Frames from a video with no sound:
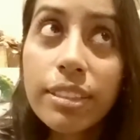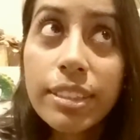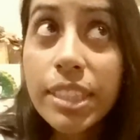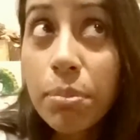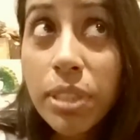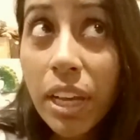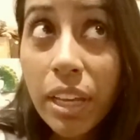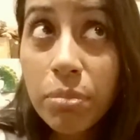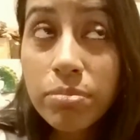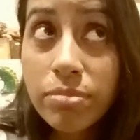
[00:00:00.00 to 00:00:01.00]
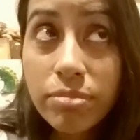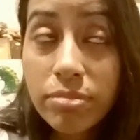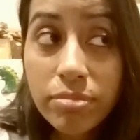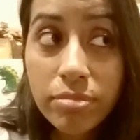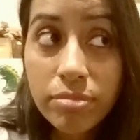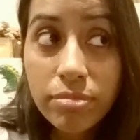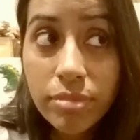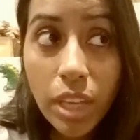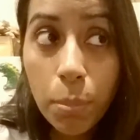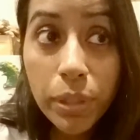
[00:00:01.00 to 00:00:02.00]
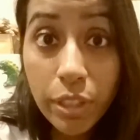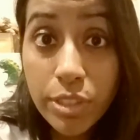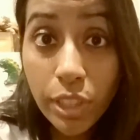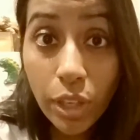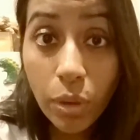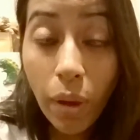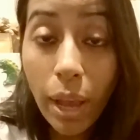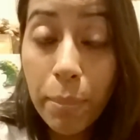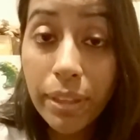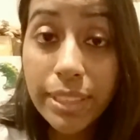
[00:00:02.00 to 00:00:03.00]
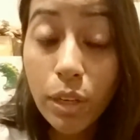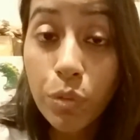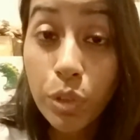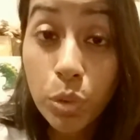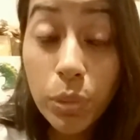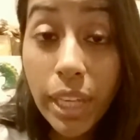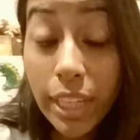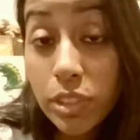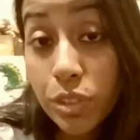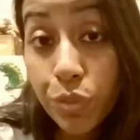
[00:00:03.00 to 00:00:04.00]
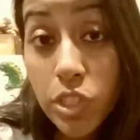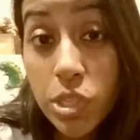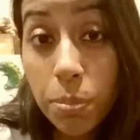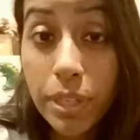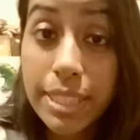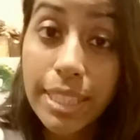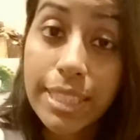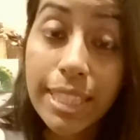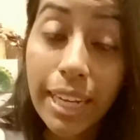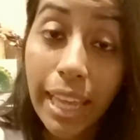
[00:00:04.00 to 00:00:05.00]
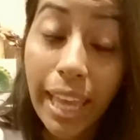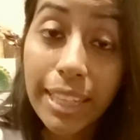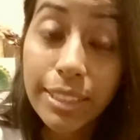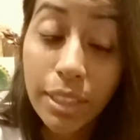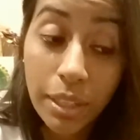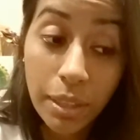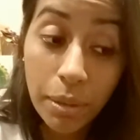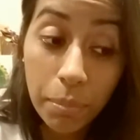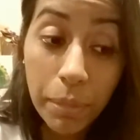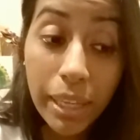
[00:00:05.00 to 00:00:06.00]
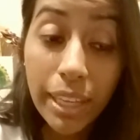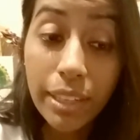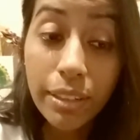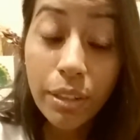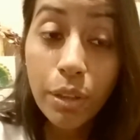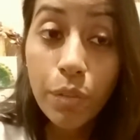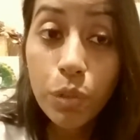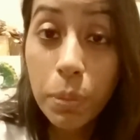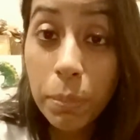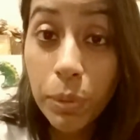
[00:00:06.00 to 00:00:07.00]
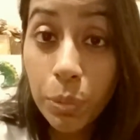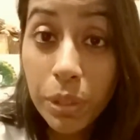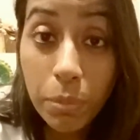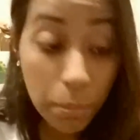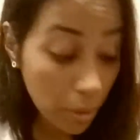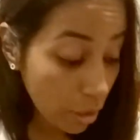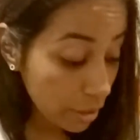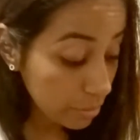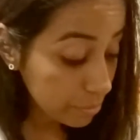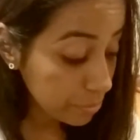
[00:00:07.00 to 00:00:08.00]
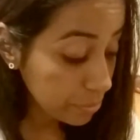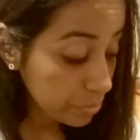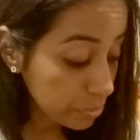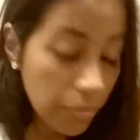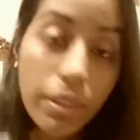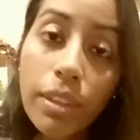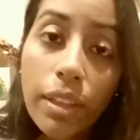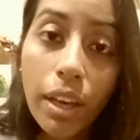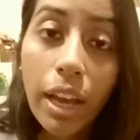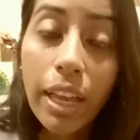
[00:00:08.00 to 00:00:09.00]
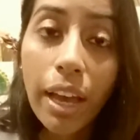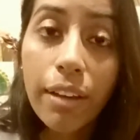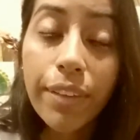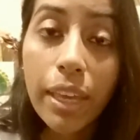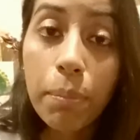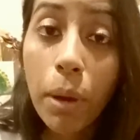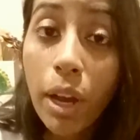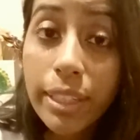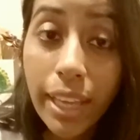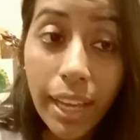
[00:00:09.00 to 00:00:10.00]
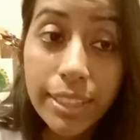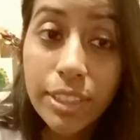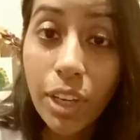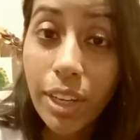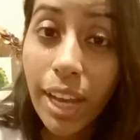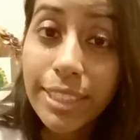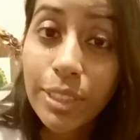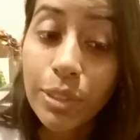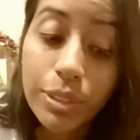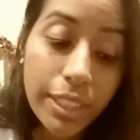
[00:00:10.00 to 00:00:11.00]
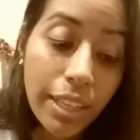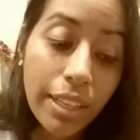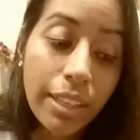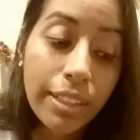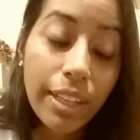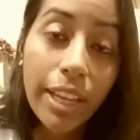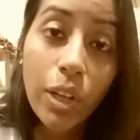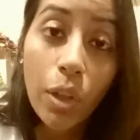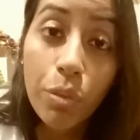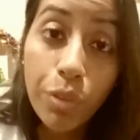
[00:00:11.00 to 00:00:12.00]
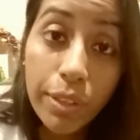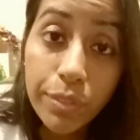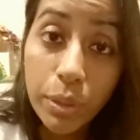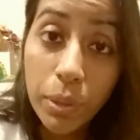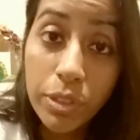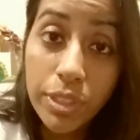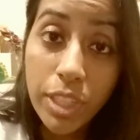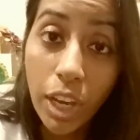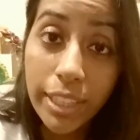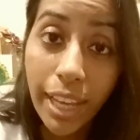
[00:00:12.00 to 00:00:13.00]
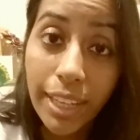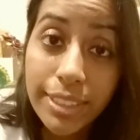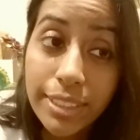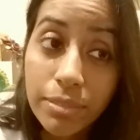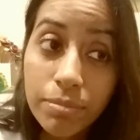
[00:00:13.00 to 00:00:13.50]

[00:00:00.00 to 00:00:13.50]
Sometime a couple years ago, I mailed out over 300 friendship bracelets that I hand made for people who read my blog. I have a podcast on iTunes that I call the Frightfully Wondrous Oddcast.